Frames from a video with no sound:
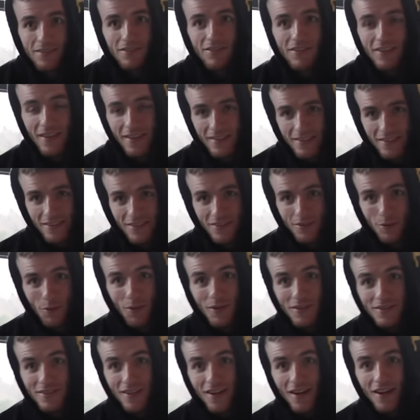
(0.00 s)
Even like yeah. the
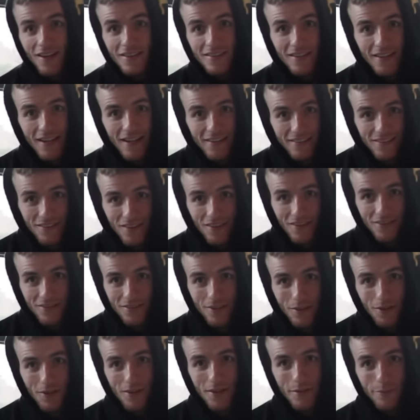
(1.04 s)
soy sauce, like, it has a lot of
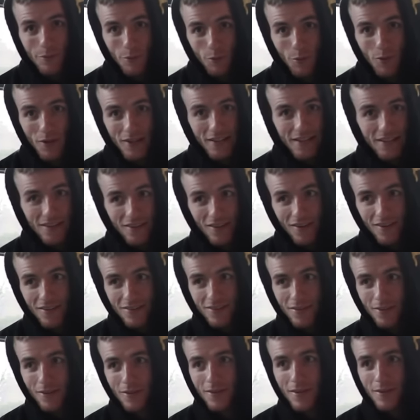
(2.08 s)
sodium. You want to get a lot of
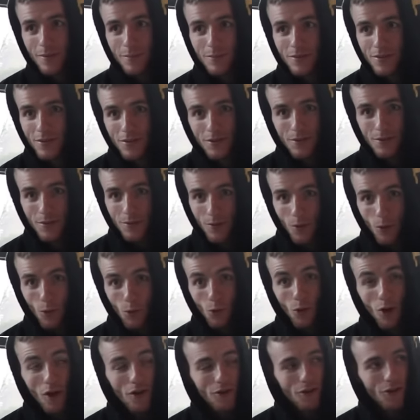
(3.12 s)
sodium, so you
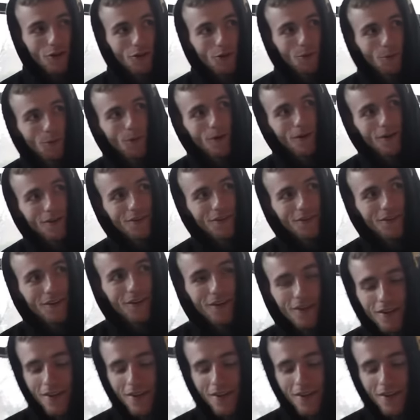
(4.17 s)
hold on to all your water.